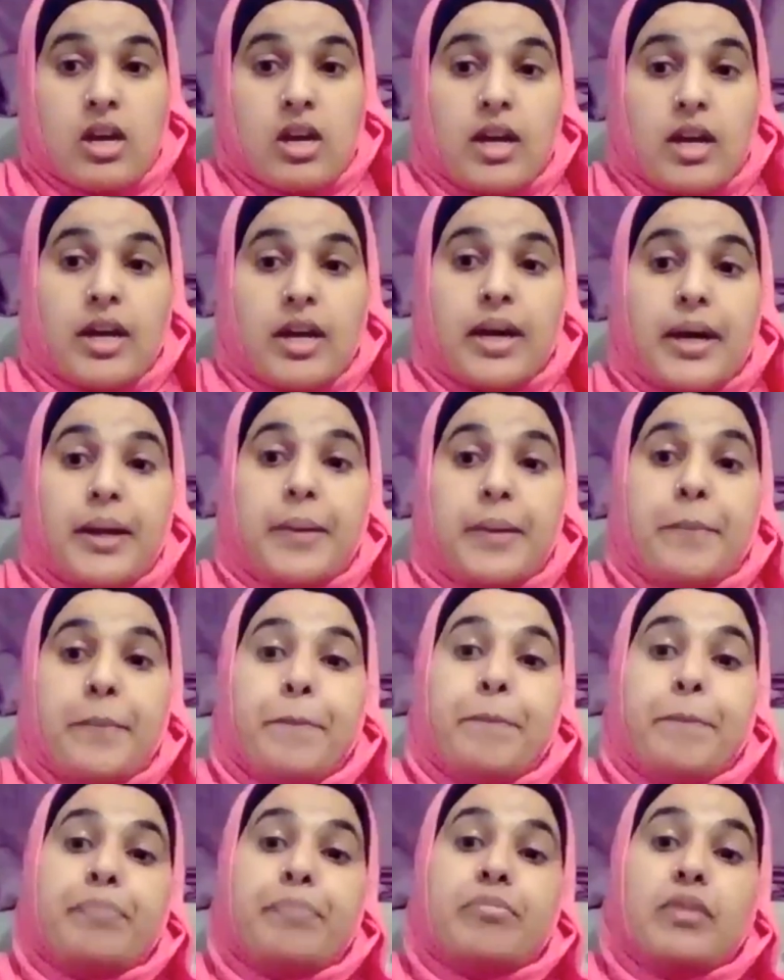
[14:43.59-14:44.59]

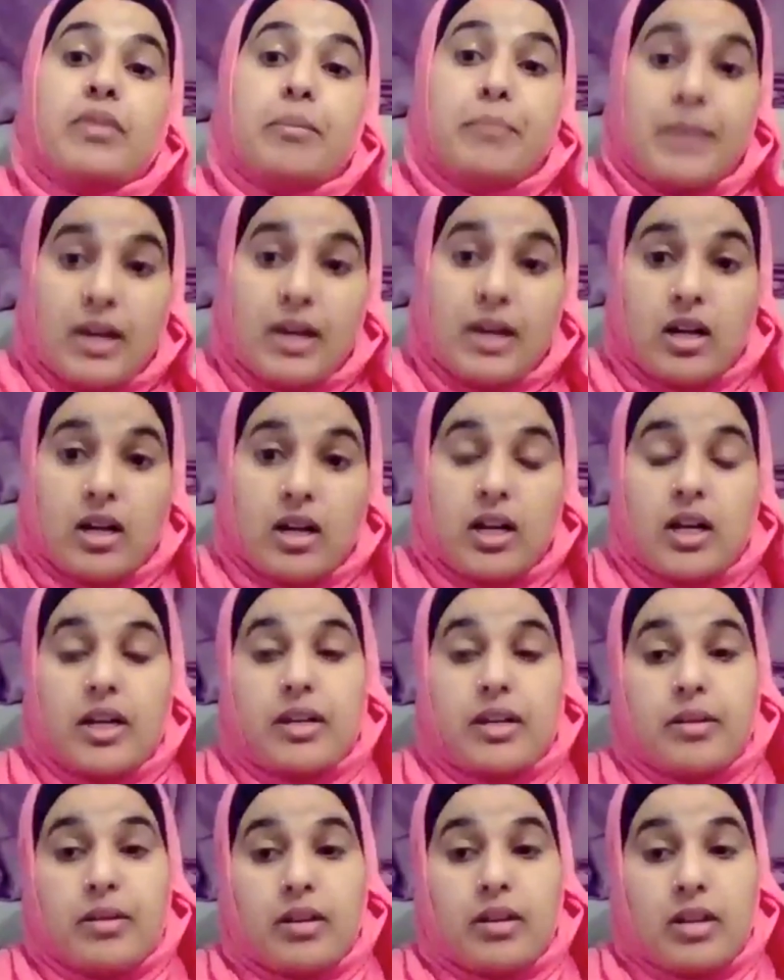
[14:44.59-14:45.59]
The bigger
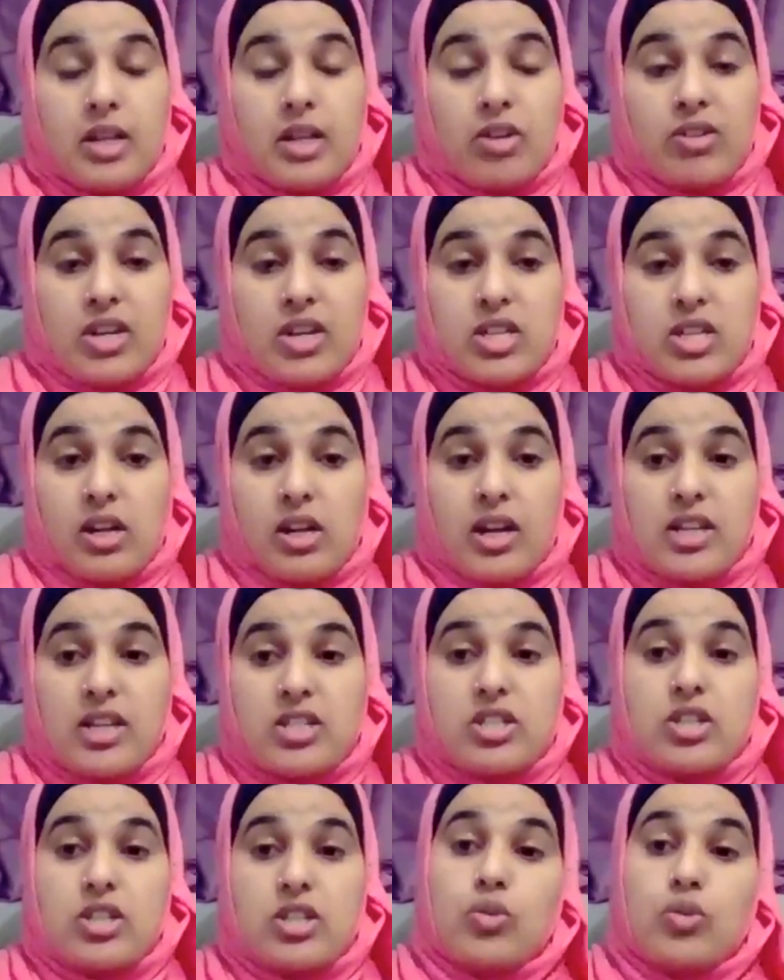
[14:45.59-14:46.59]
neonatal
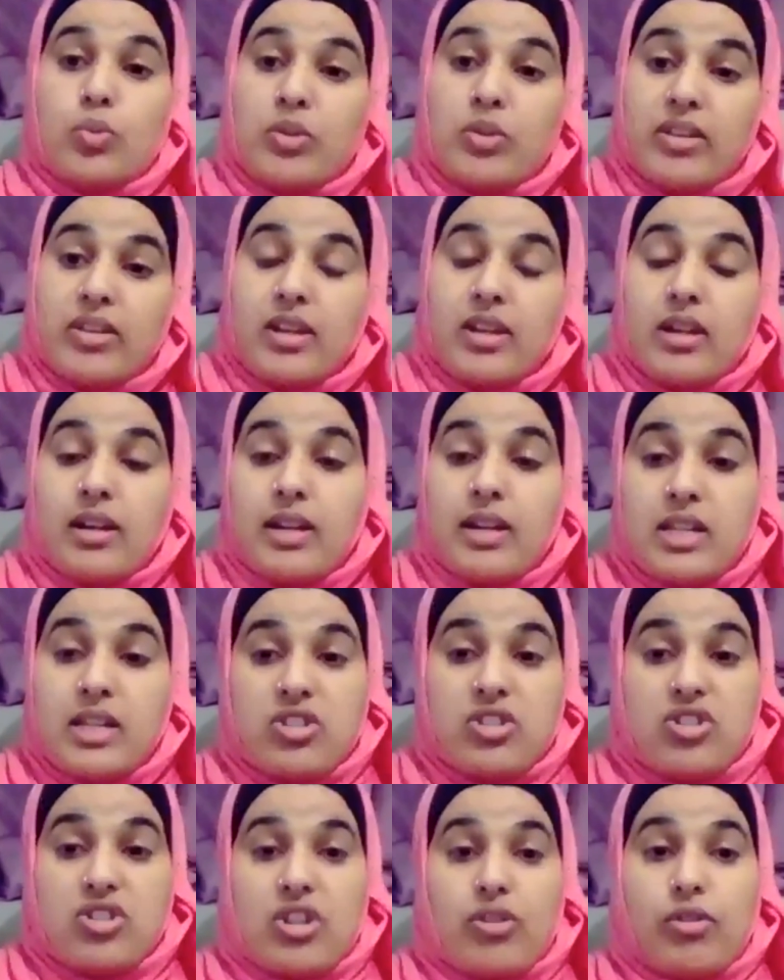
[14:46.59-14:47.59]
ICU was in Leeds
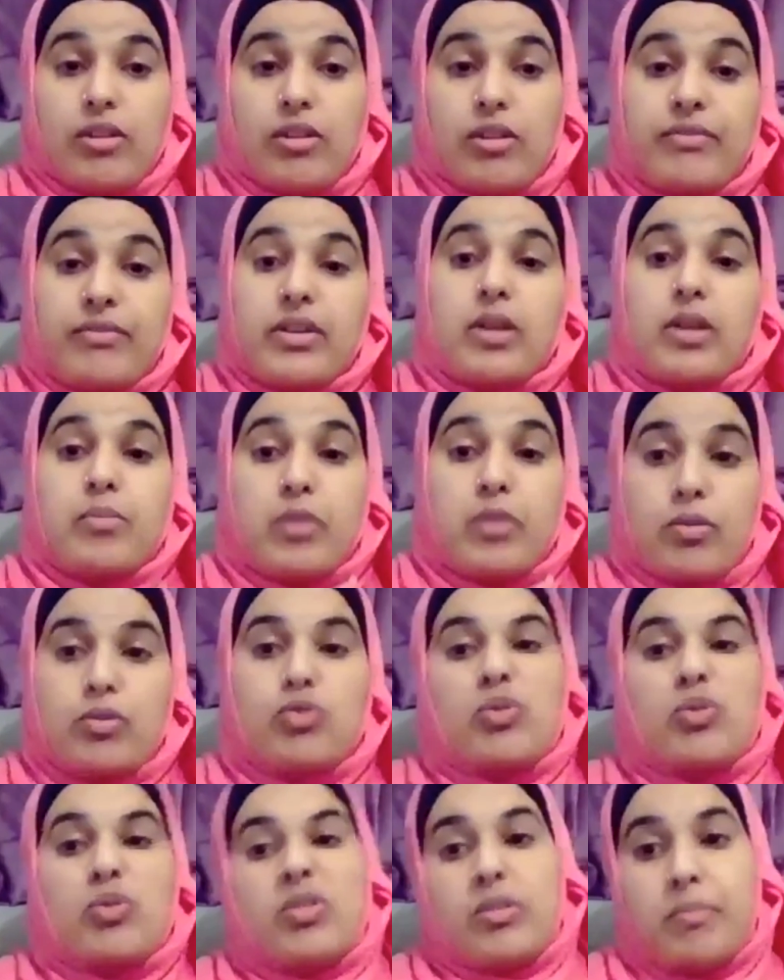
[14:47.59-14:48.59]
General Infirmary,
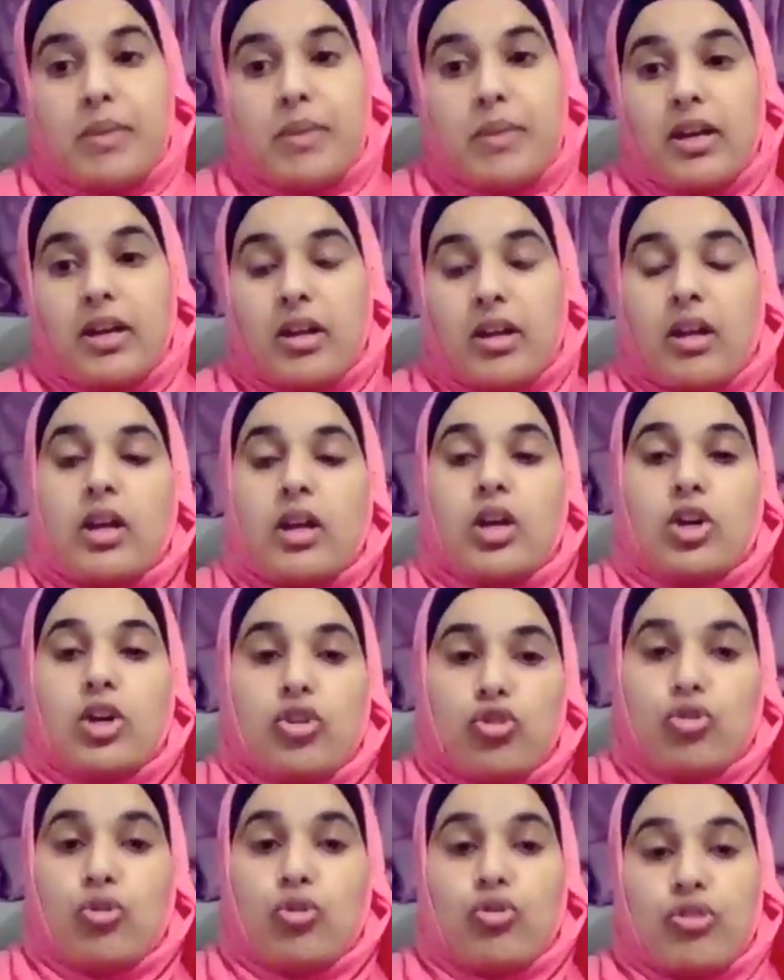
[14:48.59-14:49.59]
which was the bigger
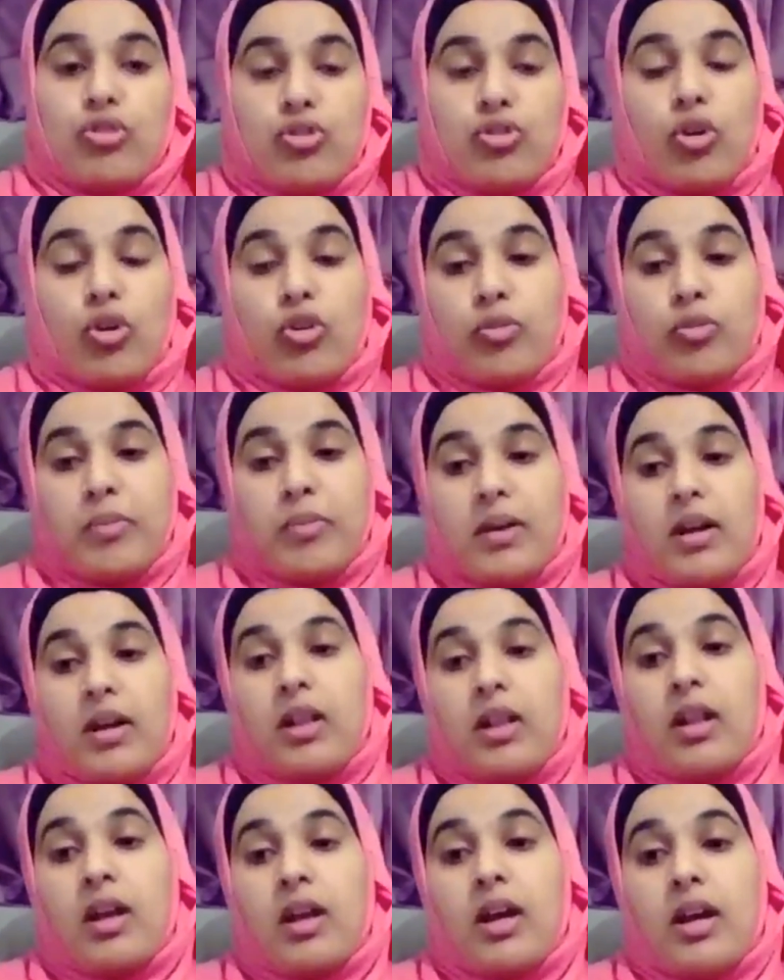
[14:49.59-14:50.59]
children's
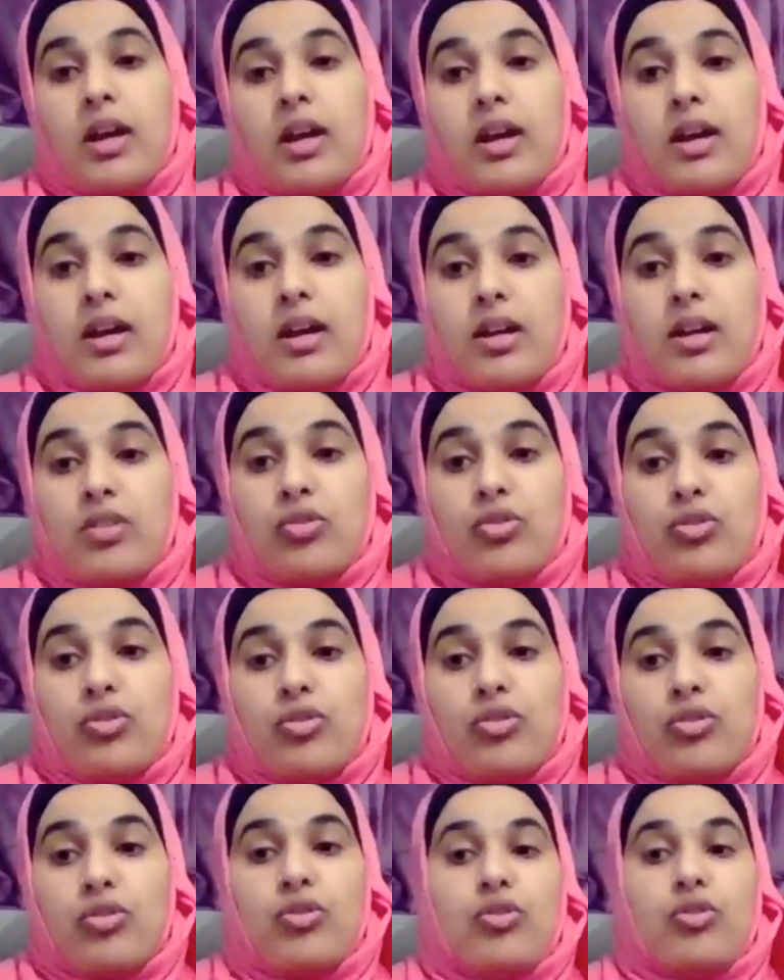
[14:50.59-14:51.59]
hospital.
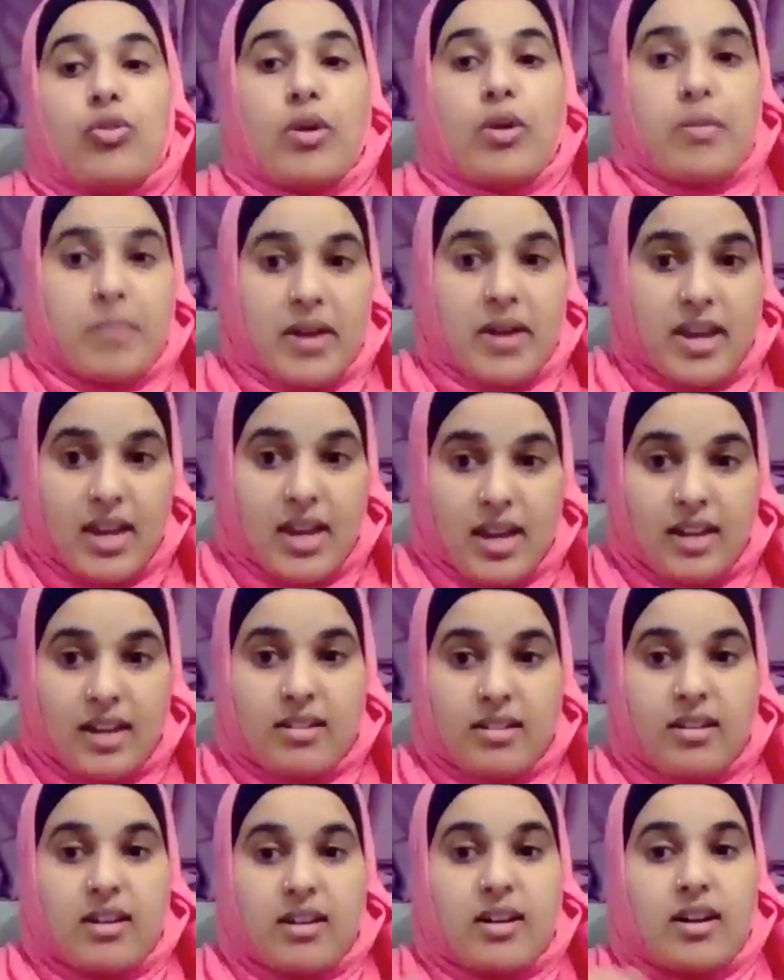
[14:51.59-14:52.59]
So in my head,
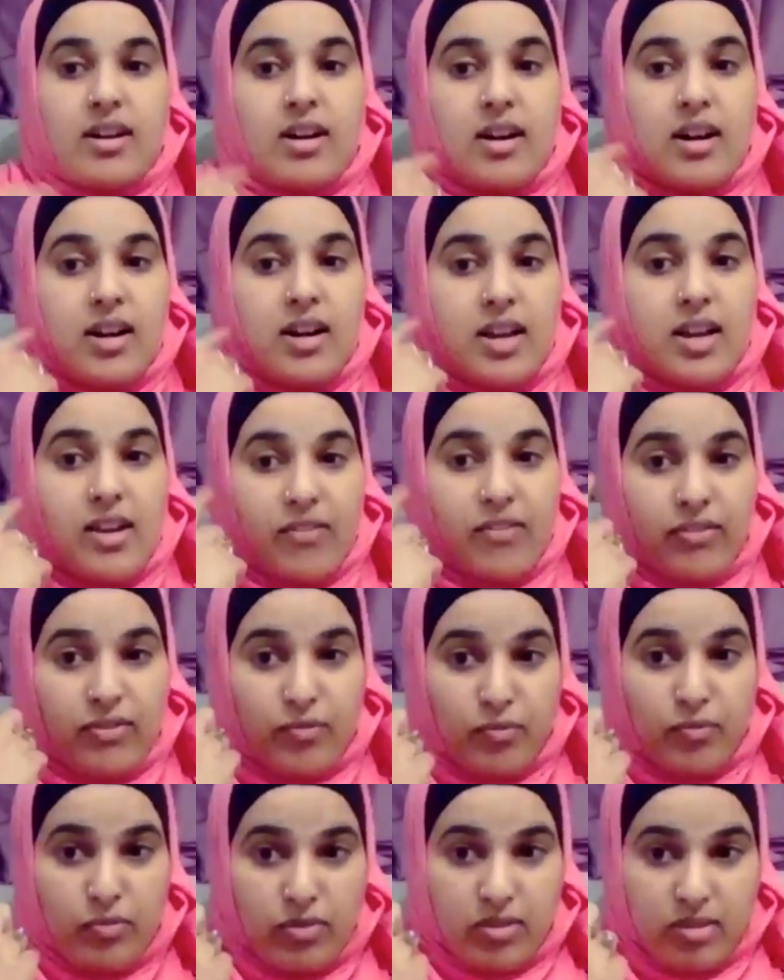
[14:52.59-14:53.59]
if
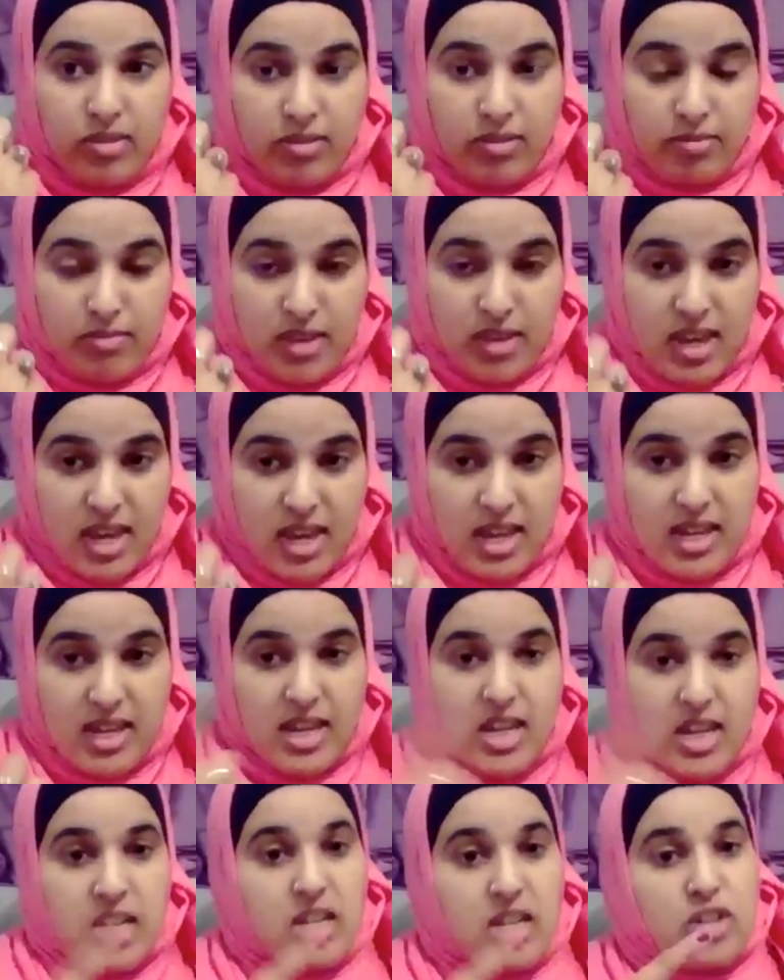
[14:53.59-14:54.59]
he
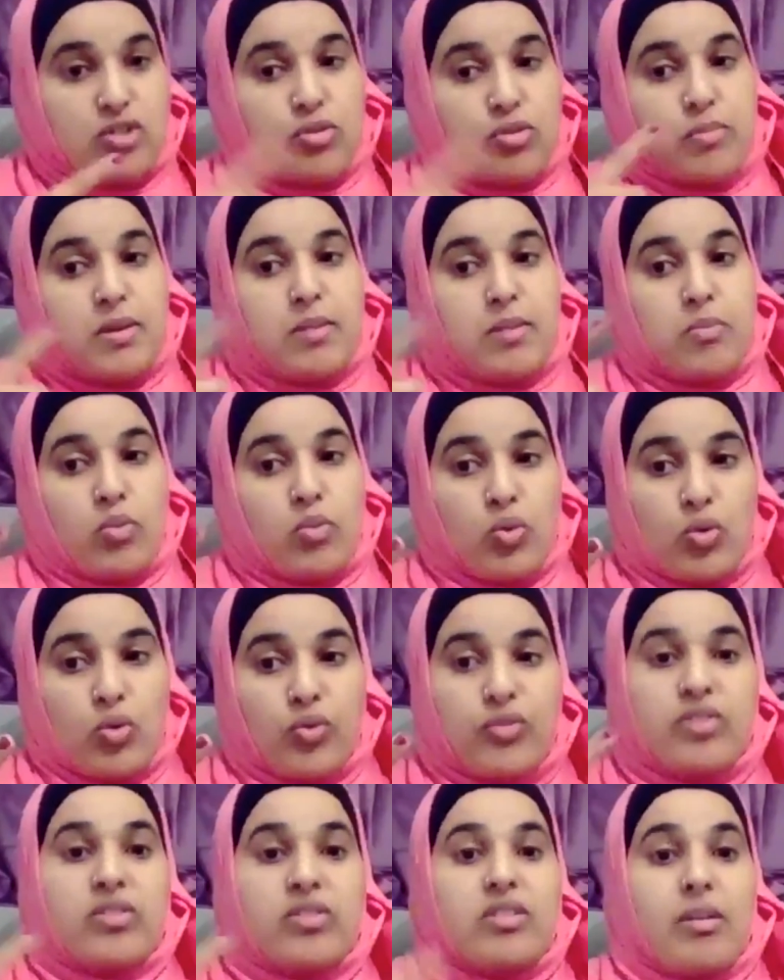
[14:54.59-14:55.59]
needed to be
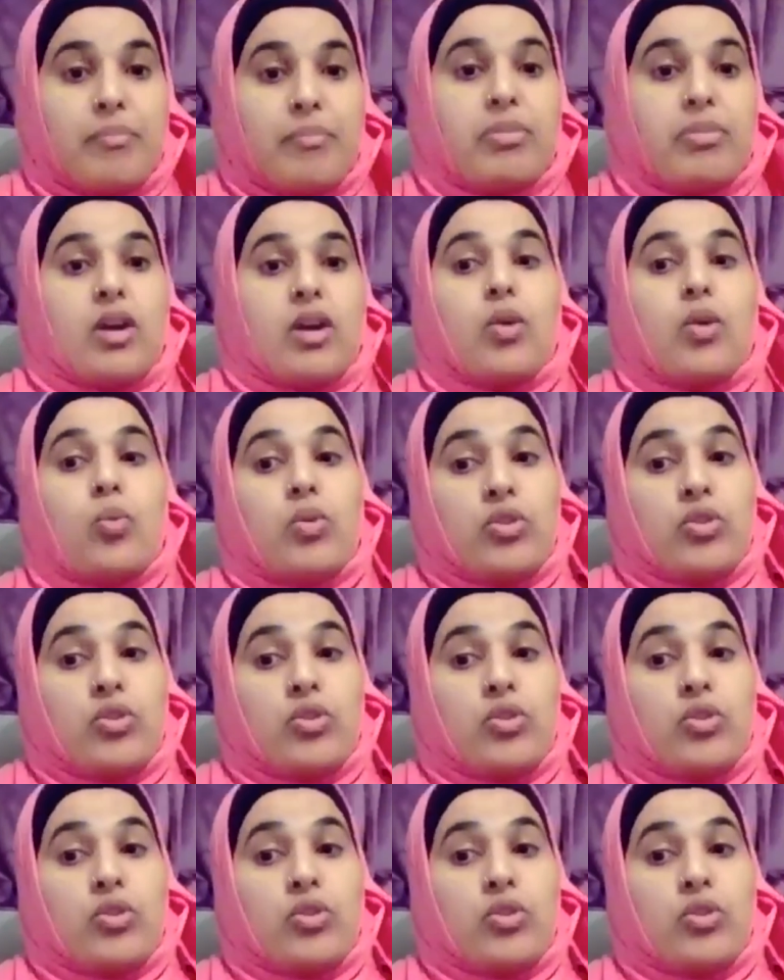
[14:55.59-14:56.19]
moved, something